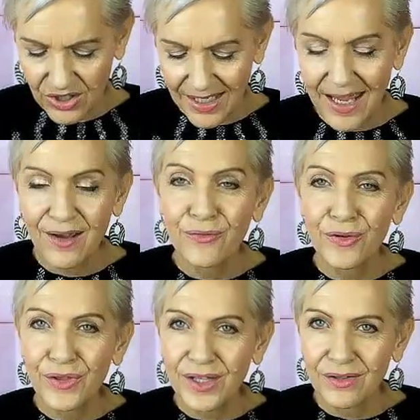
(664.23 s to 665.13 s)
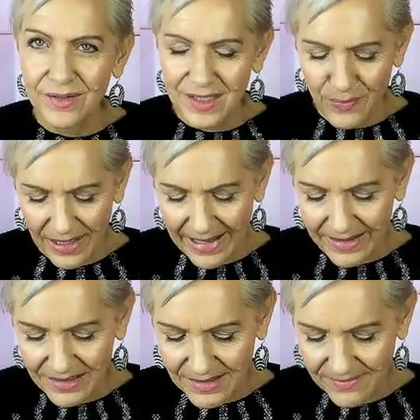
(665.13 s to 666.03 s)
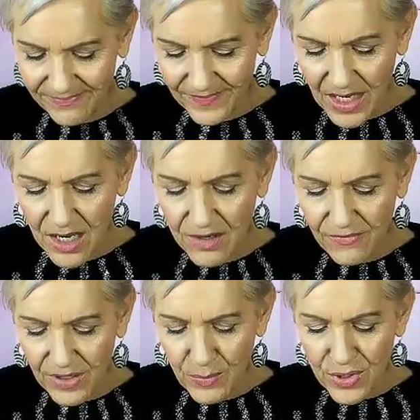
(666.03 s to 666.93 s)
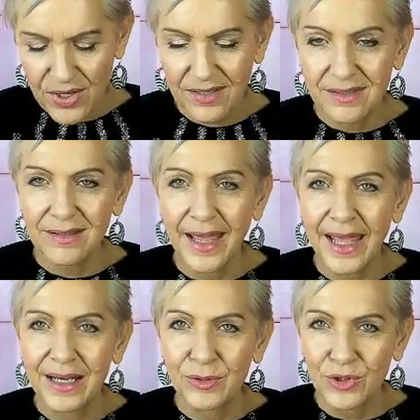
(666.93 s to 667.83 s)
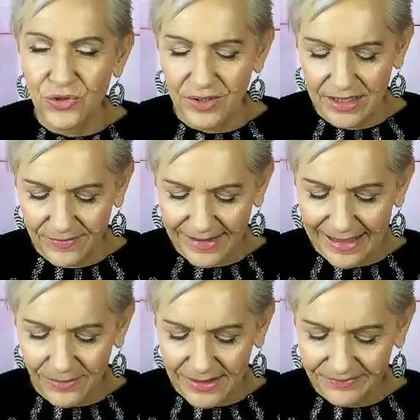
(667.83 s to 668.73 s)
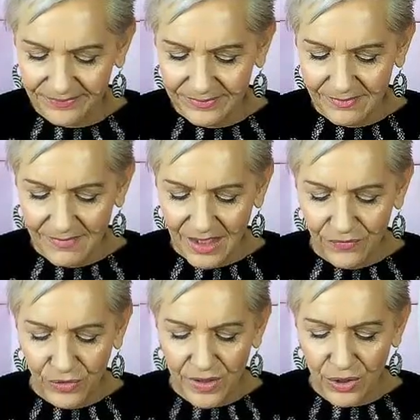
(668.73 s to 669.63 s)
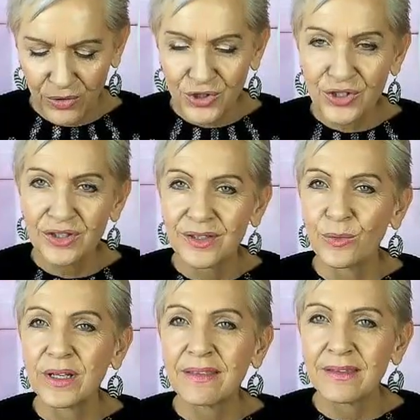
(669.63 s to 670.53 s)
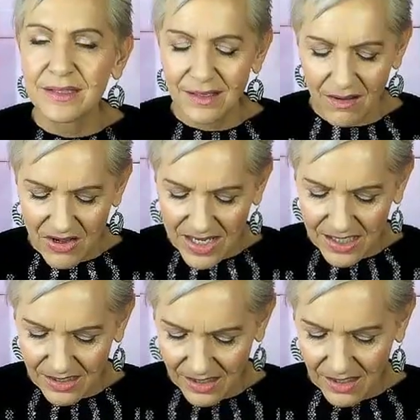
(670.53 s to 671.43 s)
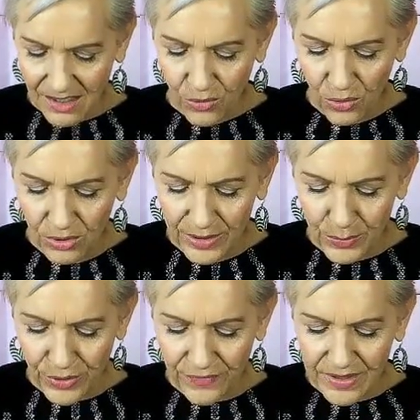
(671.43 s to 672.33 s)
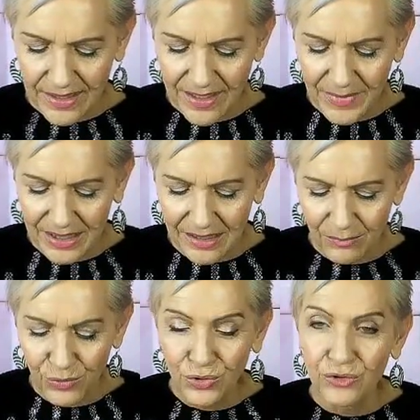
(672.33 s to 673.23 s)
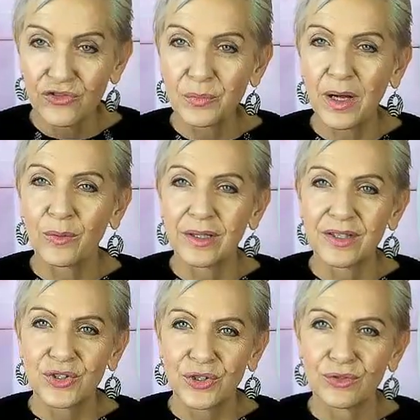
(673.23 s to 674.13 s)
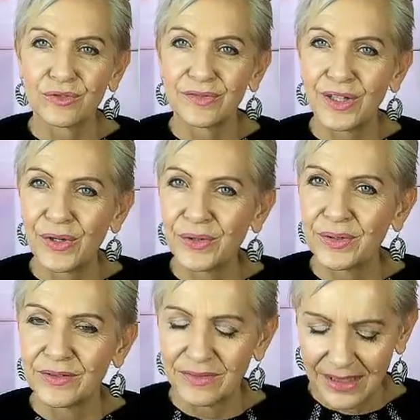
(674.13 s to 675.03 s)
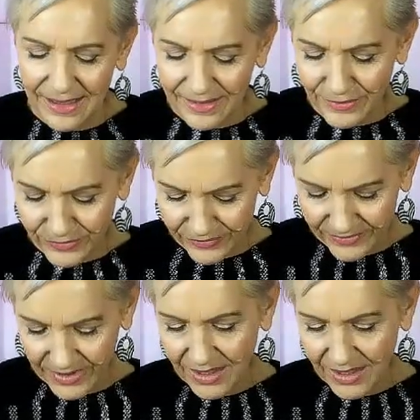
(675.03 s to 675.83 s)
to everything on this planet. Every person, animal, tree, and flower. Feel the ocean, the wind, the sky, all in perfect harmony, moved by one eternal flow of love.